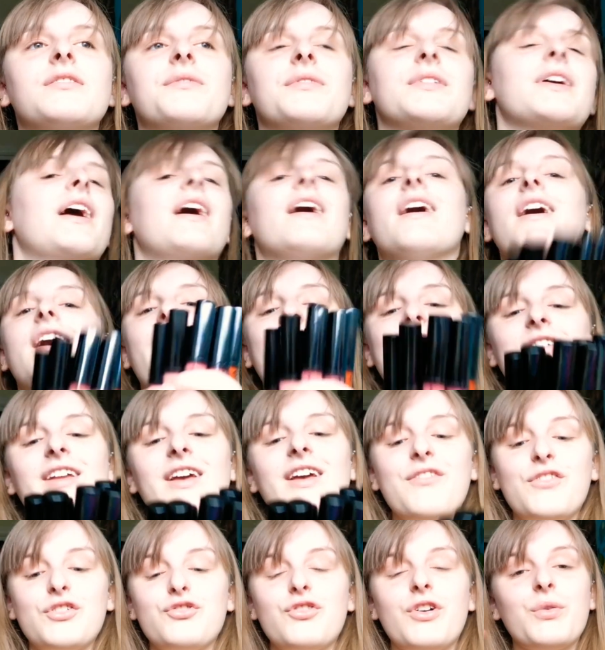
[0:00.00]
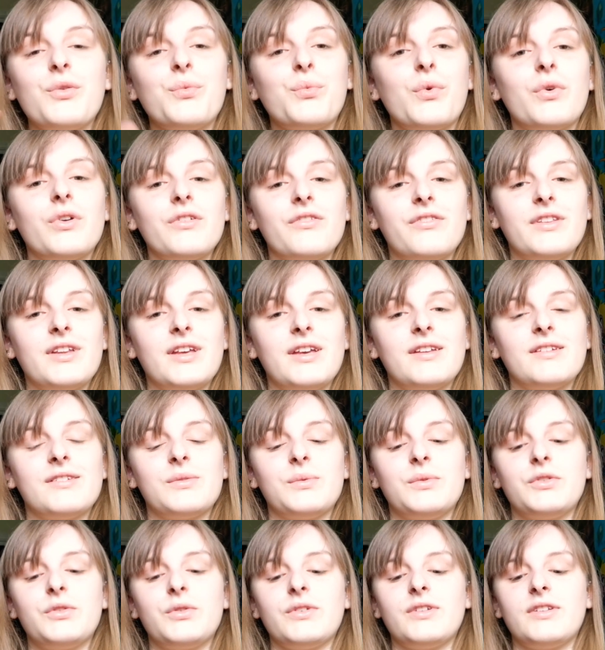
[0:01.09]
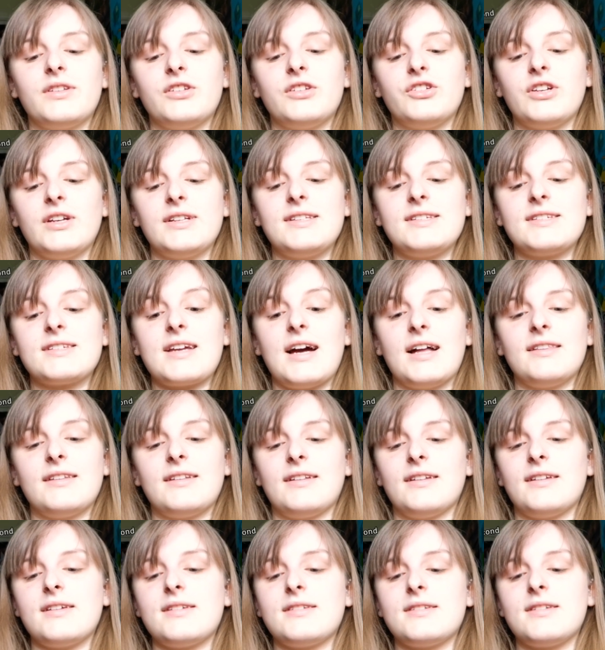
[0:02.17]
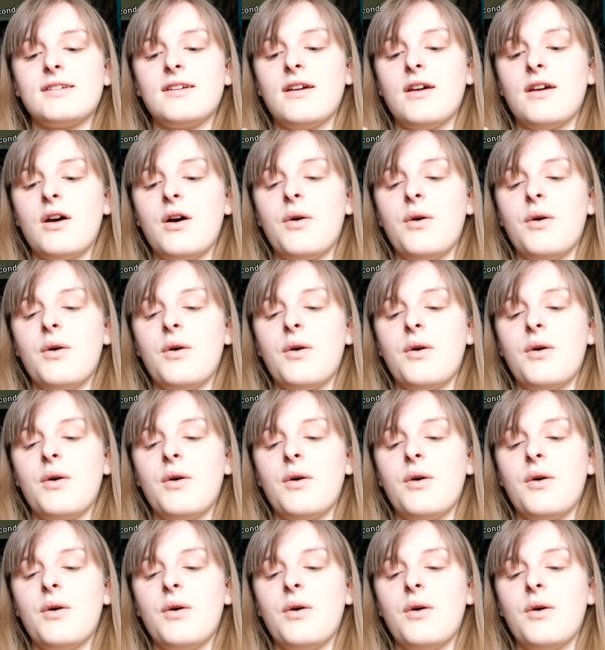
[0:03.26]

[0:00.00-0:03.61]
But yeah, I've only ever tried one of these, which was in the shade Scandalous,